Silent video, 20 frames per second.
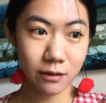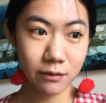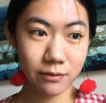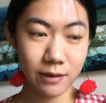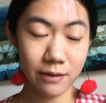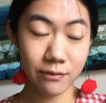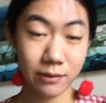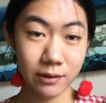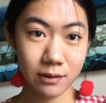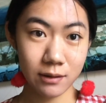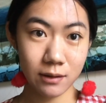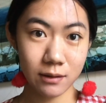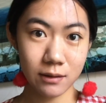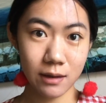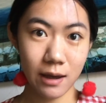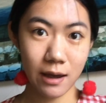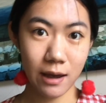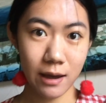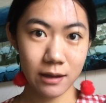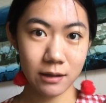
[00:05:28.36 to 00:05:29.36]
of everything
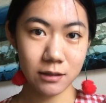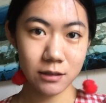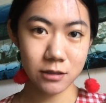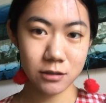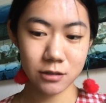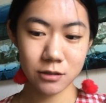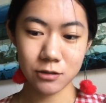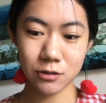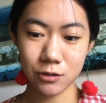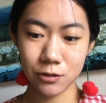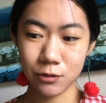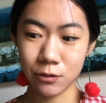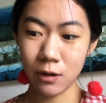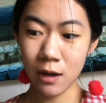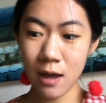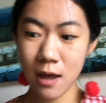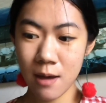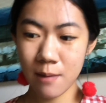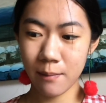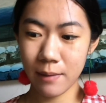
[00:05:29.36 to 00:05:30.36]
that I need to do,
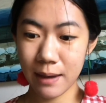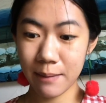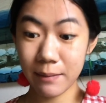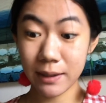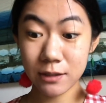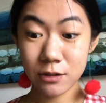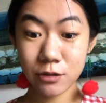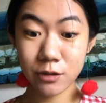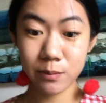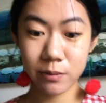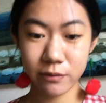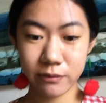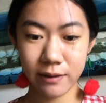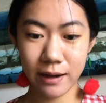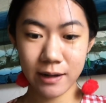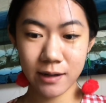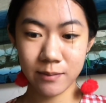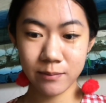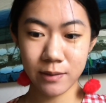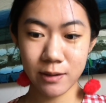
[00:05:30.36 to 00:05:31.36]
my mentor
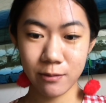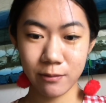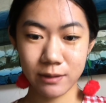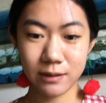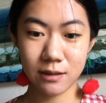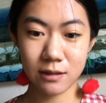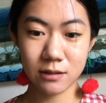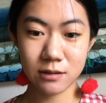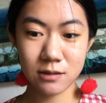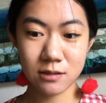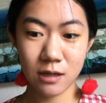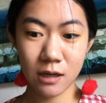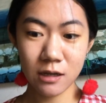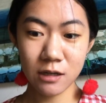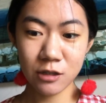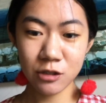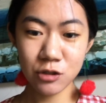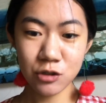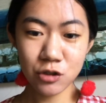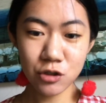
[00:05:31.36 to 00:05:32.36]
provided me with this
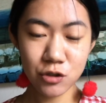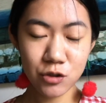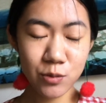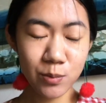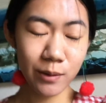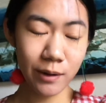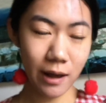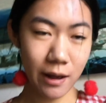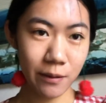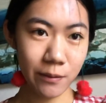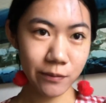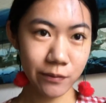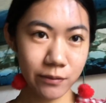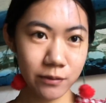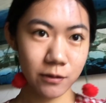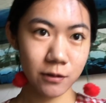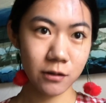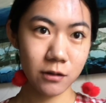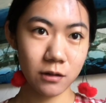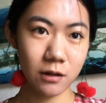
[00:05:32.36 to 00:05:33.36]
super
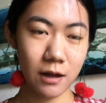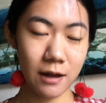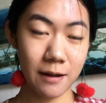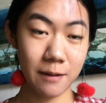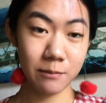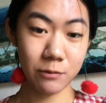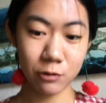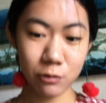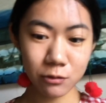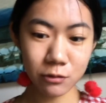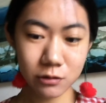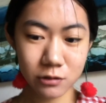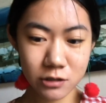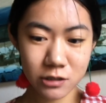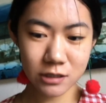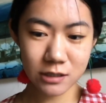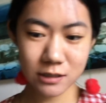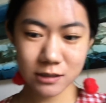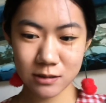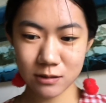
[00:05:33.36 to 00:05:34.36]
helpful Google
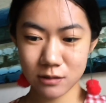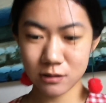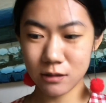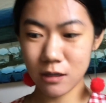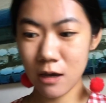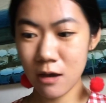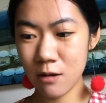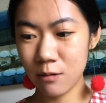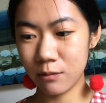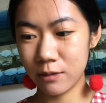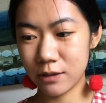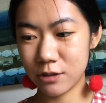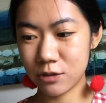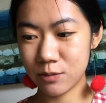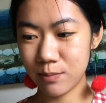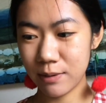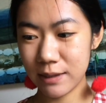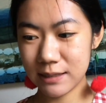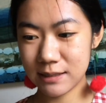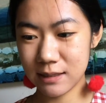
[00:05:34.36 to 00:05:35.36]
Sheet,
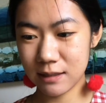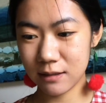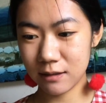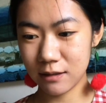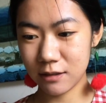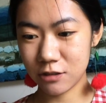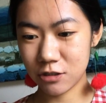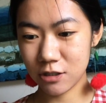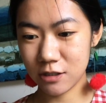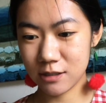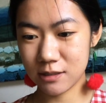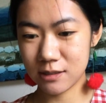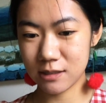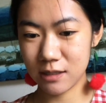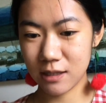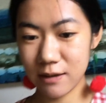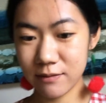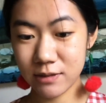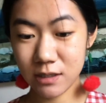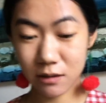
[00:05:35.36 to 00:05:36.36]
which basically
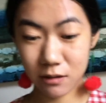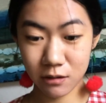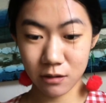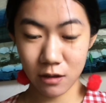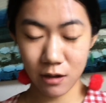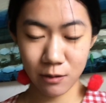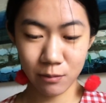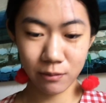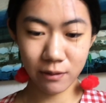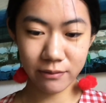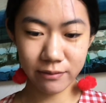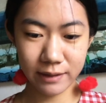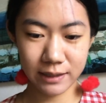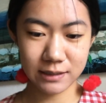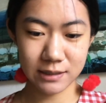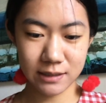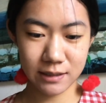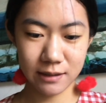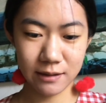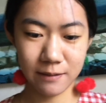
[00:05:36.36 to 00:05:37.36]
just gives a rough
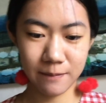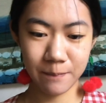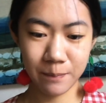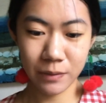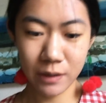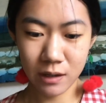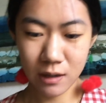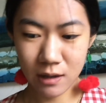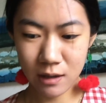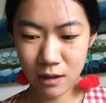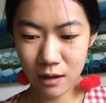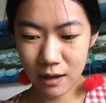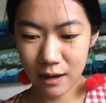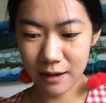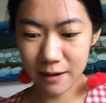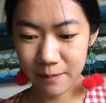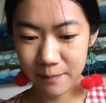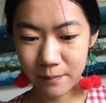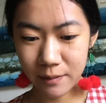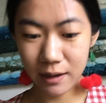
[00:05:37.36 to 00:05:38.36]
idea
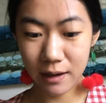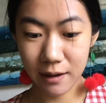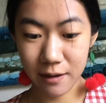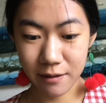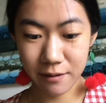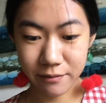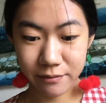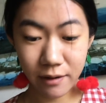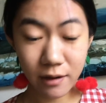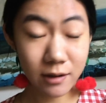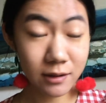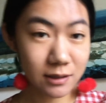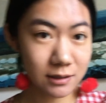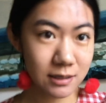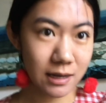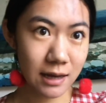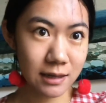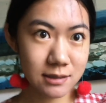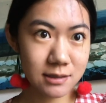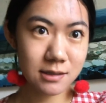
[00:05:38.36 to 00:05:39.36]
of all the
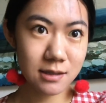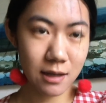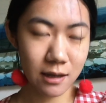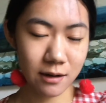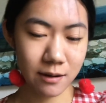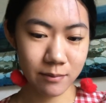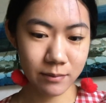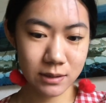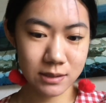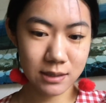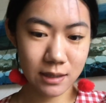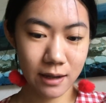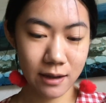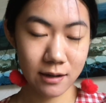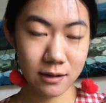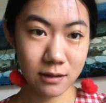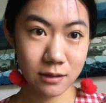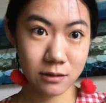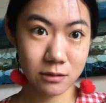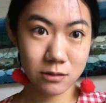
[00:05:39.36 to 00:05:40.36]
tasks that I'm
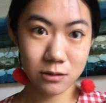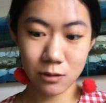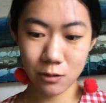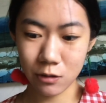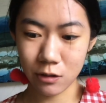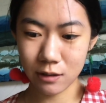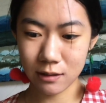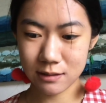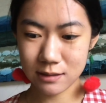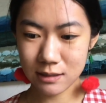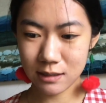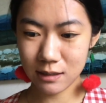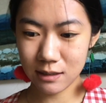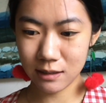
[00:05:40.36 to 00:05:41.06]
assigned. And so you can see